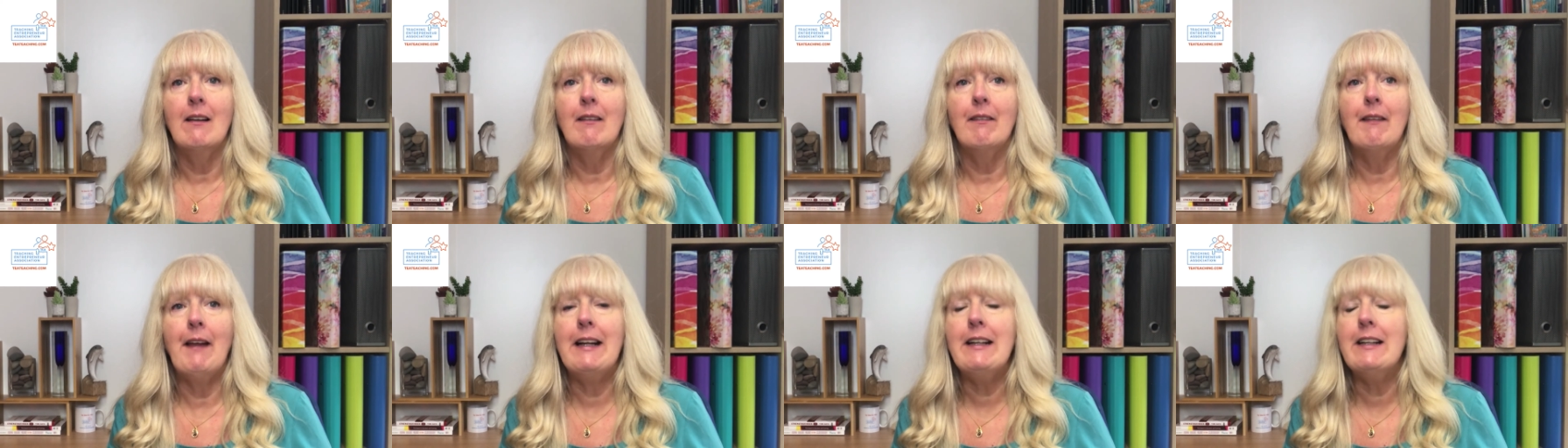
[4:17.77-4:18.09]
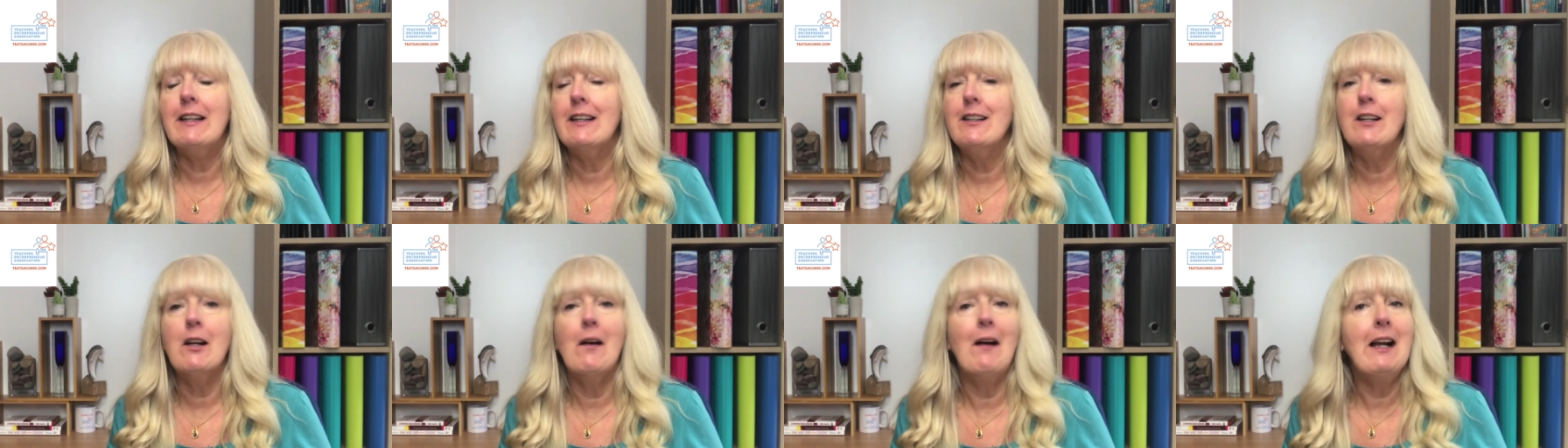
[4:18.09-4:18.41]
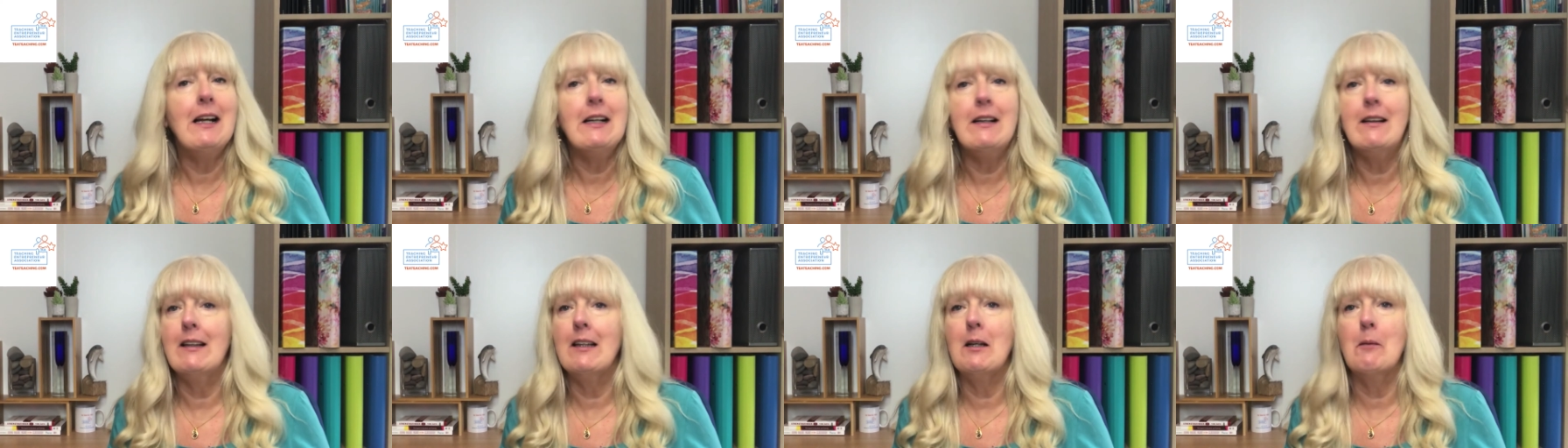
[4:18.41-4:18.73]
they didn't know
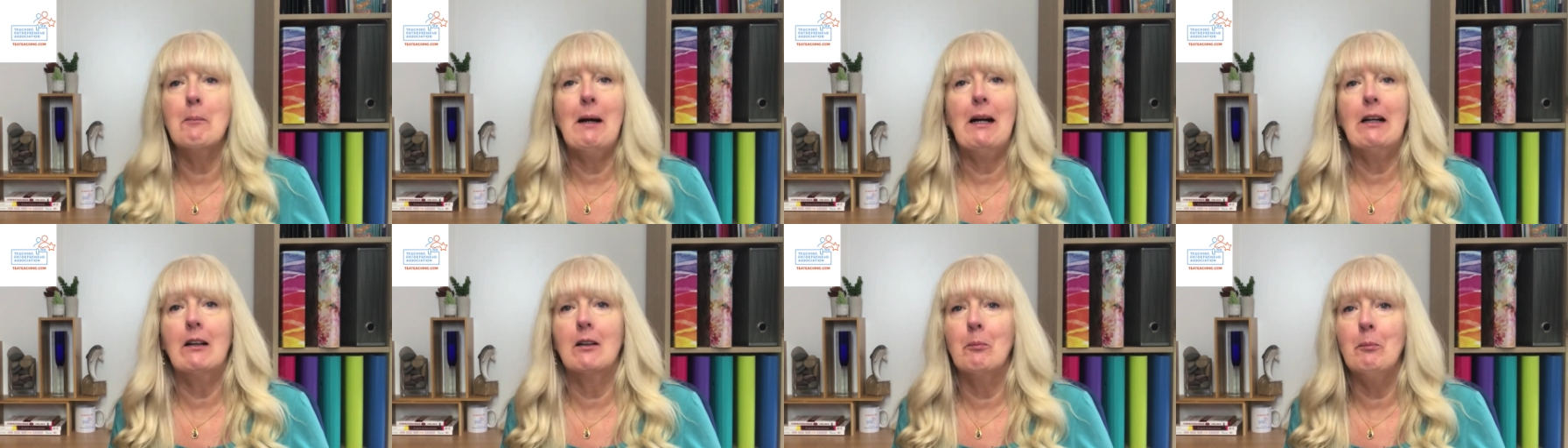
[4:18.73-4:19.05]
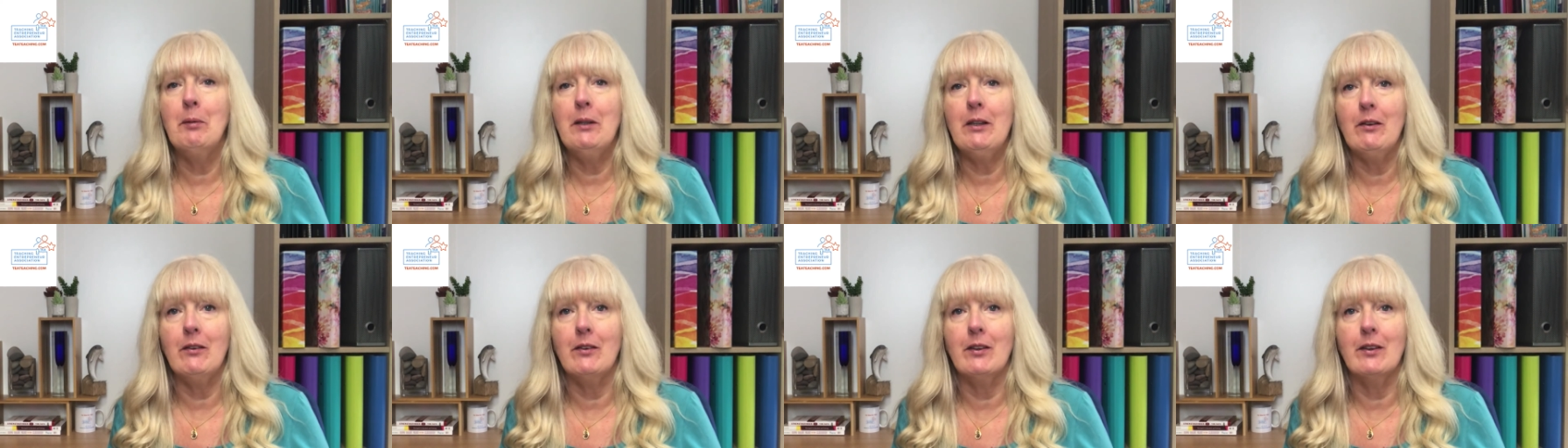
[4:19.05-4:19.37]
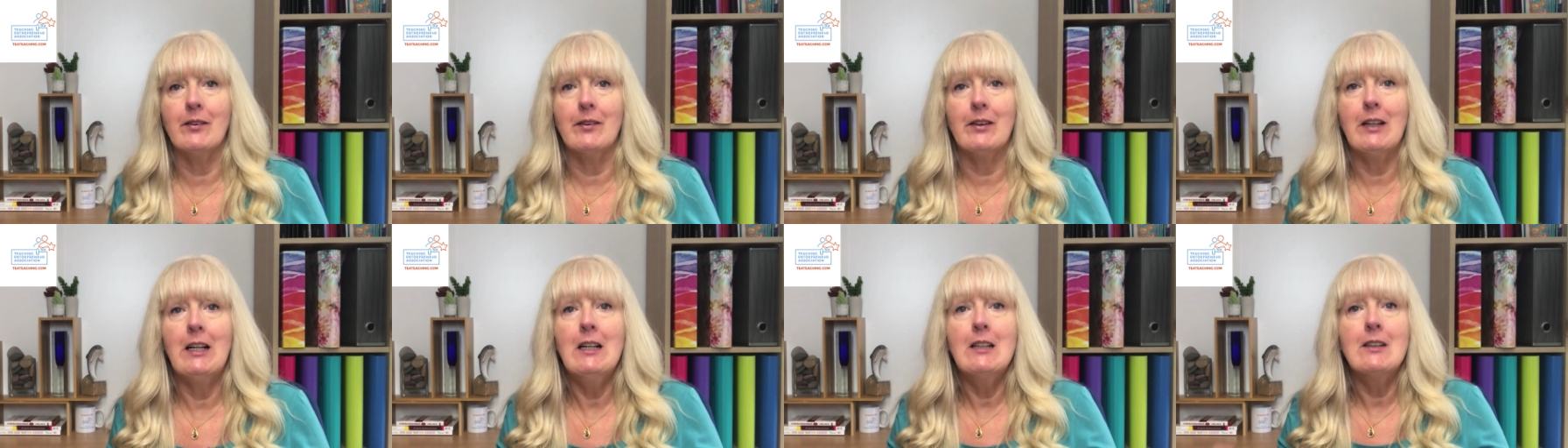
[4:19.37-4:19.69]
anything about
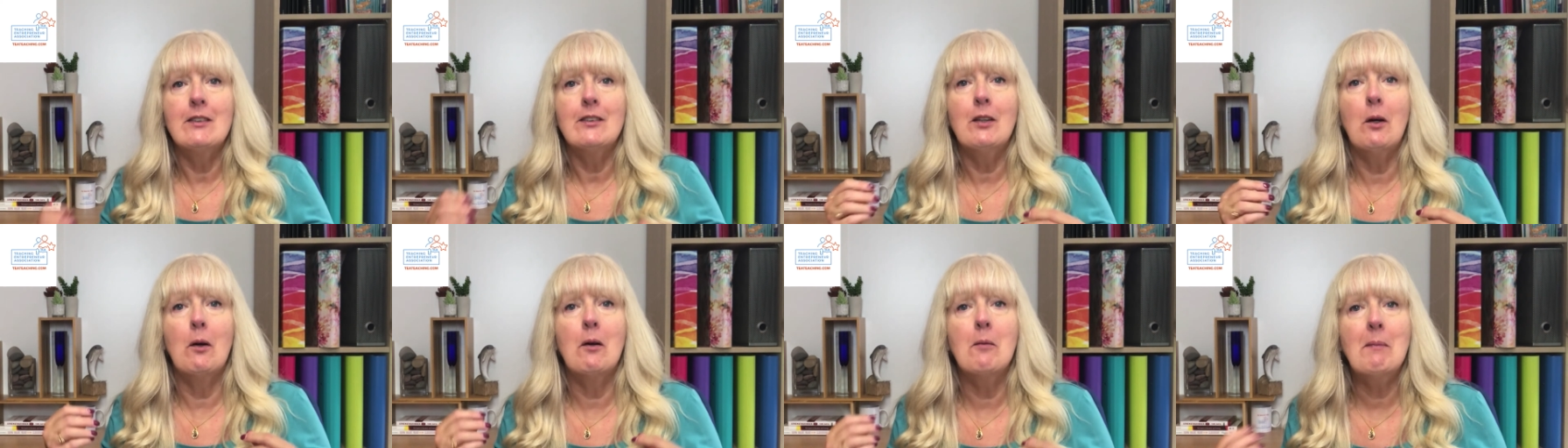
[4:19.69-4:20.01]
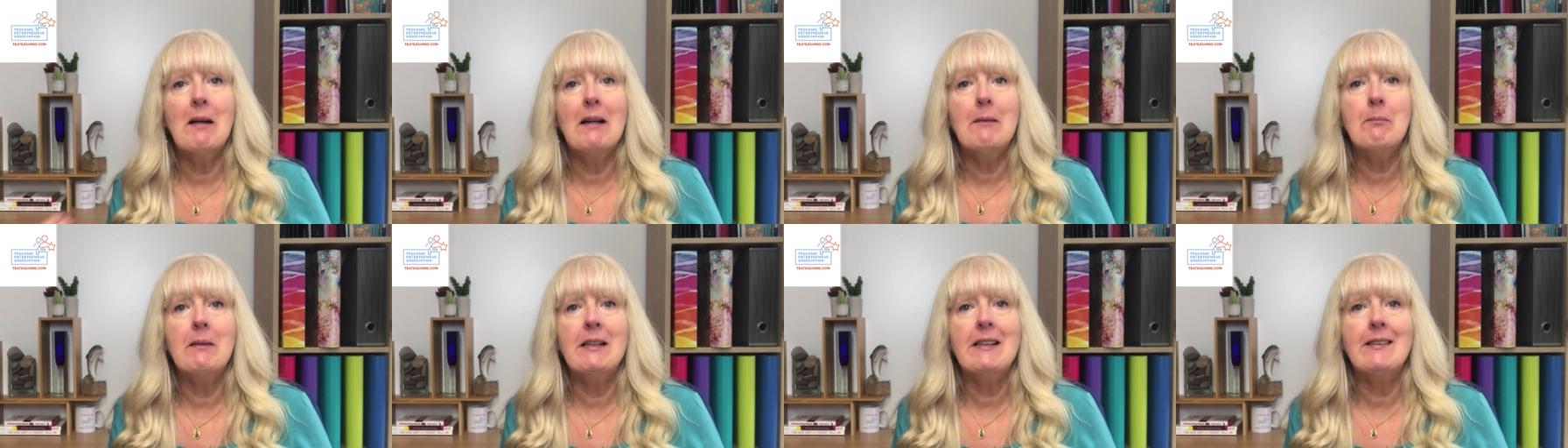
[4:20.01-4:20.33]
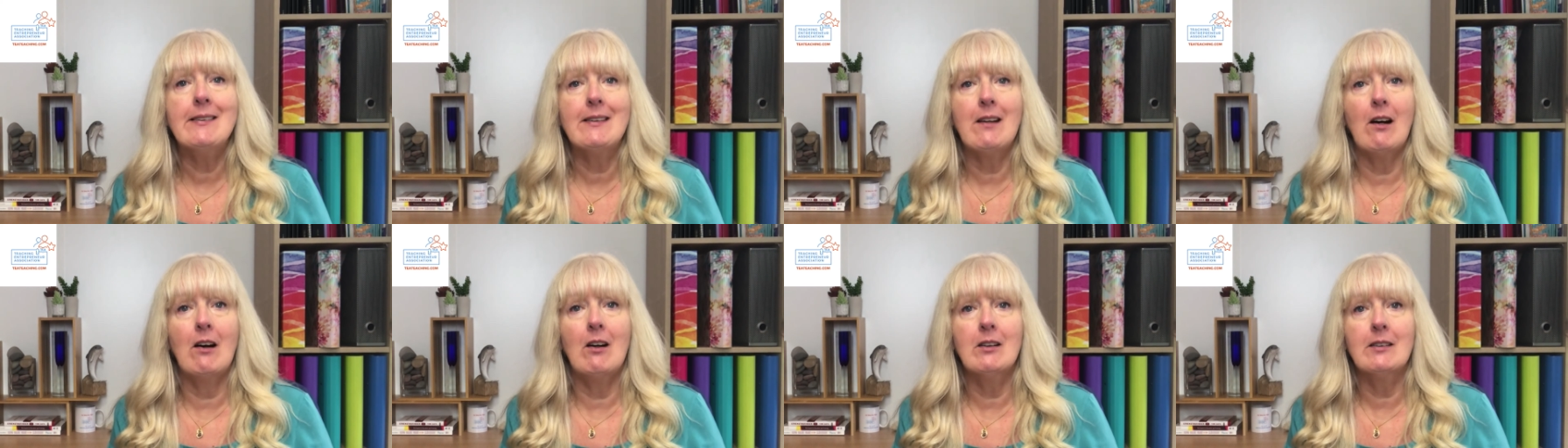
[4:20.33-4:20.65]
computers. So it meant me
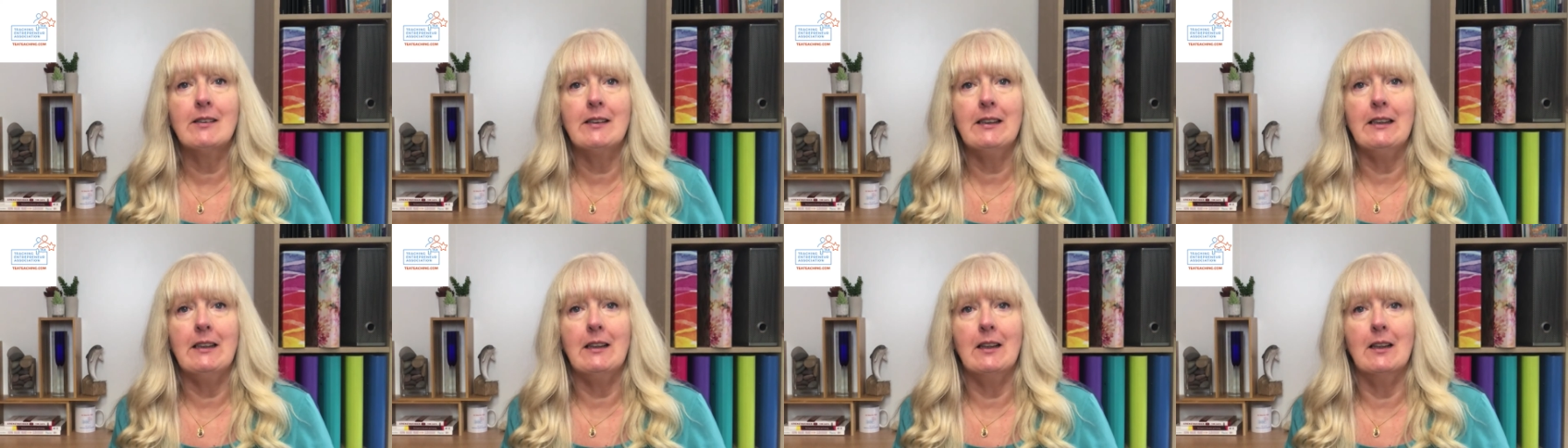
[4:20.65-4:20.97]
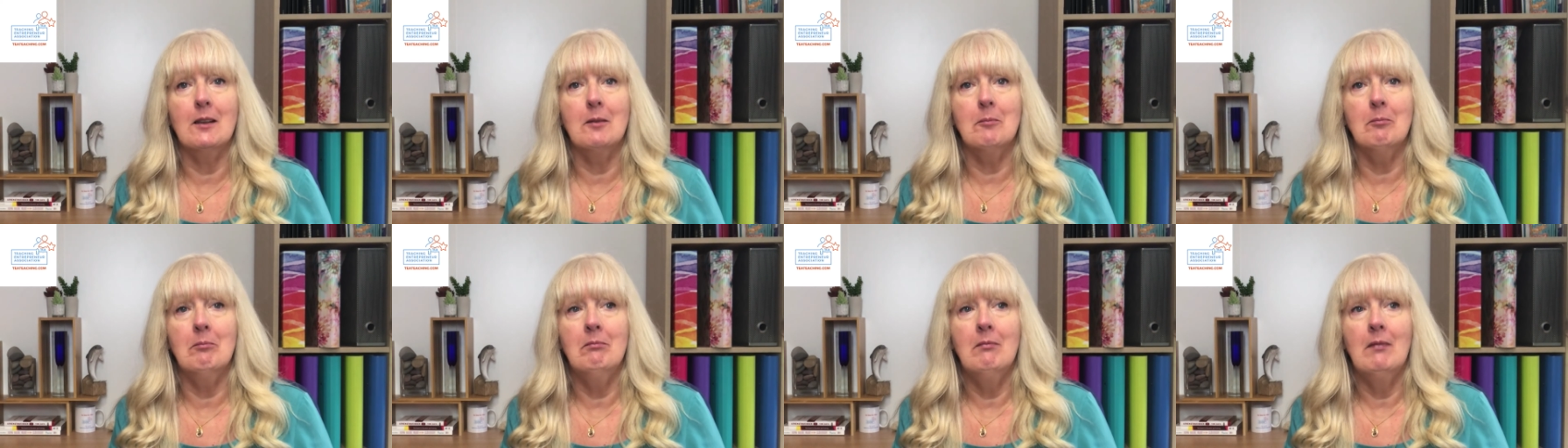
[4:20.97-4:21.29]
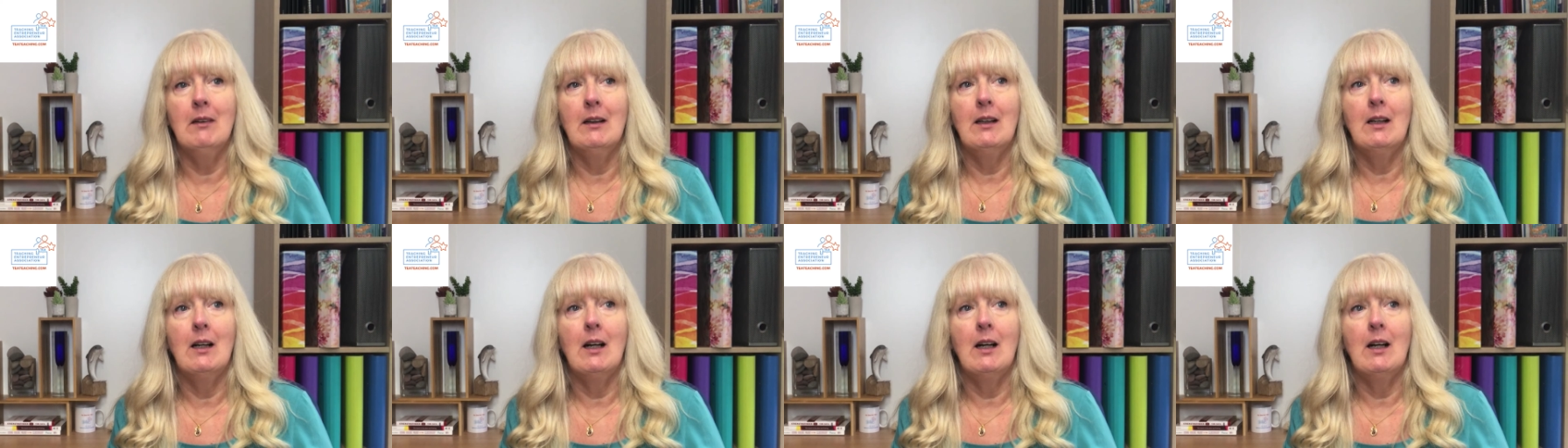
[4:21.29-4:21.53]
starting them